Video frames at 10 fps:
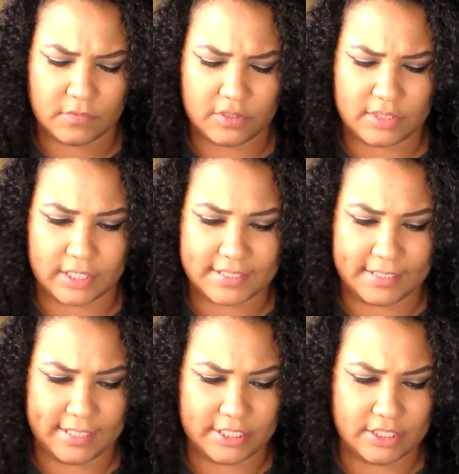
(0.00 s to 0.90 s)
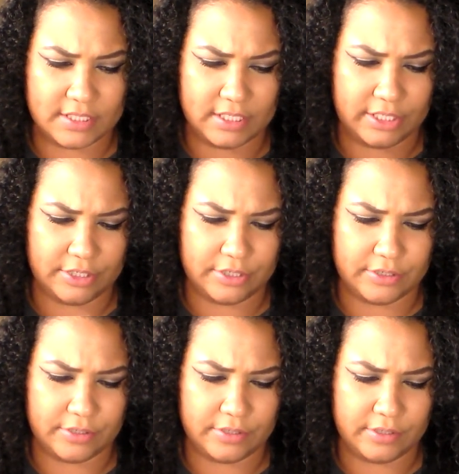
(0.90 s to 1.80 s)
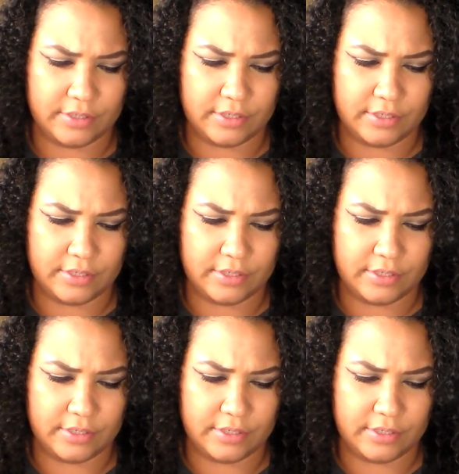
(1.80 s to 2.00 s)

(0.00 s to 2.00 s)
There's lots of legends in here.